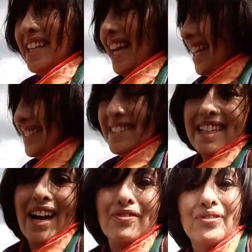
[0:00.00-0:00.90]
at
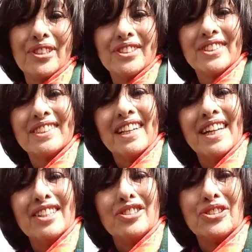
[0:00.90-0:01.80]
Stafford,
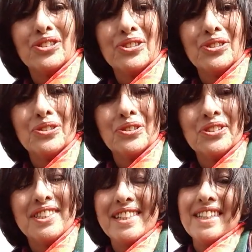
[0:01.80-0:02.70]
to
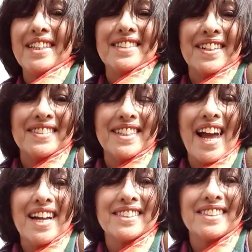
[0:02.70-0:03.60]
see the
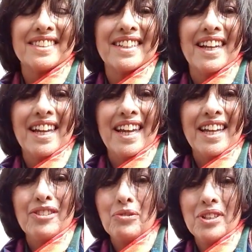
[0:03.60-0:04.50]
sunset,
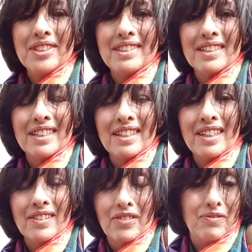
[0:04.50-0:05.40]
and was
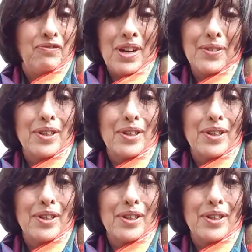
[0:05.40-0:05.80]
very